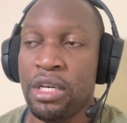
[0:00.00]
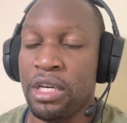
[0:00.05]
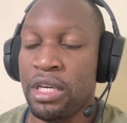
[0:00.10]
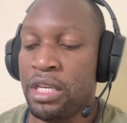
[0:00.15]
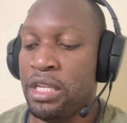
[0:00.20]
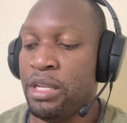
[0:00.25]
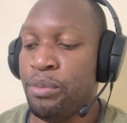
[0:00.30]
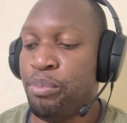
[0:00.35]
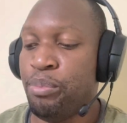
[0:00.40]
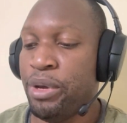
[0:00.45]

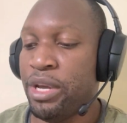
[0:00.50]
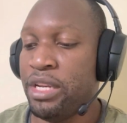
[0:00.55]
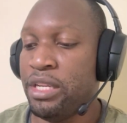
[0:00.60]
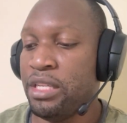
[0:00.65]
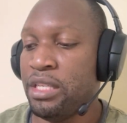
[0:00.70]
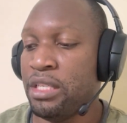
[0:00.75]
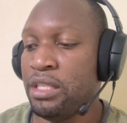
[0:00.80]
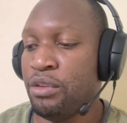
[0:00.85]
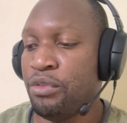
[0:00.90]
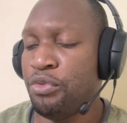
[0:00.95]
it
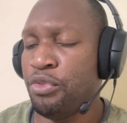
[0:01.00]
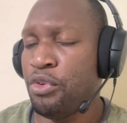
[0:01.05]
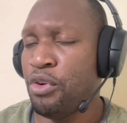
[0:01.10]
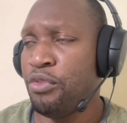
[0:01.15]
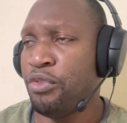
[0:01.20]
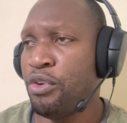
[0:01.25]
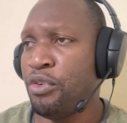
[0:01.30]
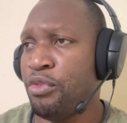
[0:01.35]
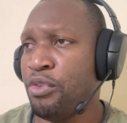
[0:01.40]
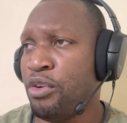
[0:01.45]
depending
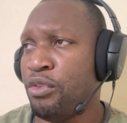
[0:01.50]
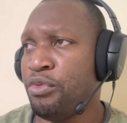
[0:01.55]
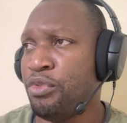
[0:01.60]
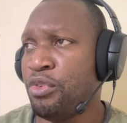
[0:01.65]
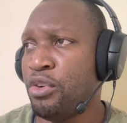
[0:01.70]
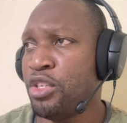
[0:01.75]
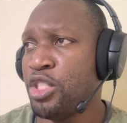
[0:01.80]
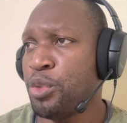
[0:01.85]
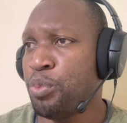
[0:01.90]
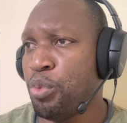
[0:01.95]

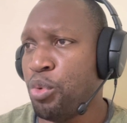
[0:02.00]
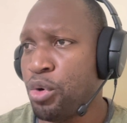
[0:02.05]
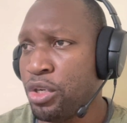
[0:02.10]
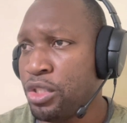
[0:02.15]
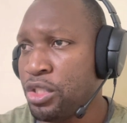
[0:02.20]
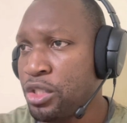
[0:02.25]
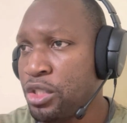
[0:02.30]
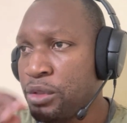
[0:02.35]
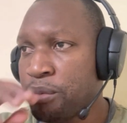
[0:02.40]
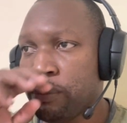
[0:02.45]
for
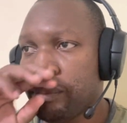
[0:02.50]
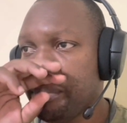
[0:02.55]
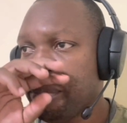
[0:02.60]
sports,